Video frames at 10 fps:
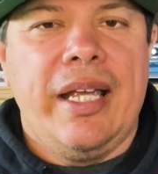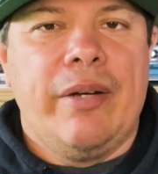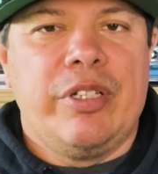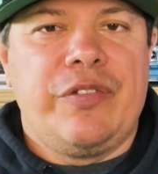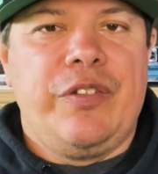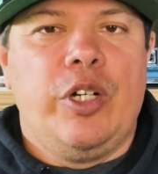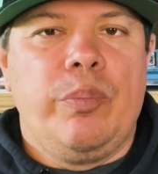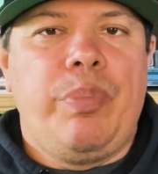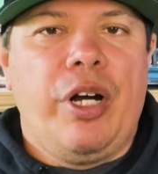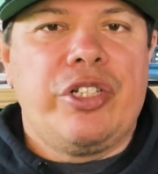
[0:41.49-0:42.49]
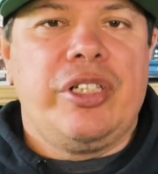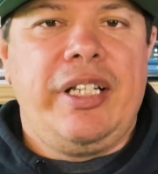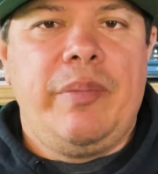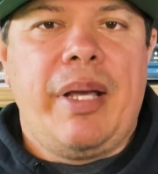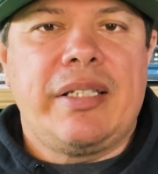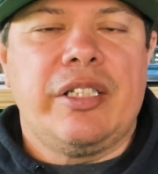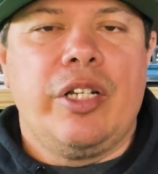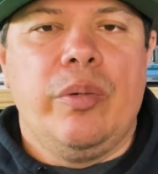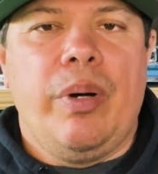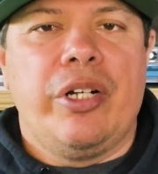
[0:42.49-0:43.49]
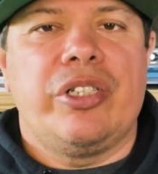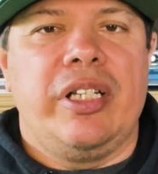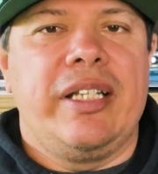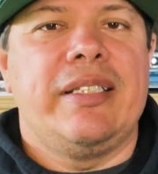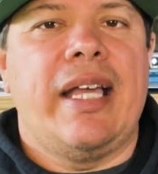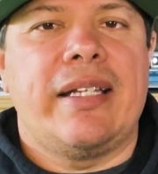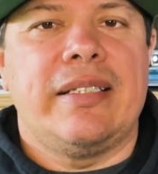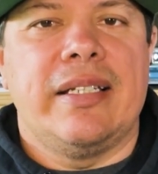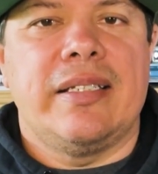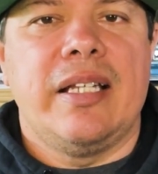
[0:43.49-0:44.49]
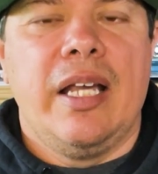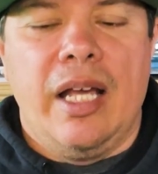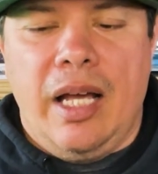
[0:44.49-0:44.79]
It was filmed partially in Mexico, partially in Texas,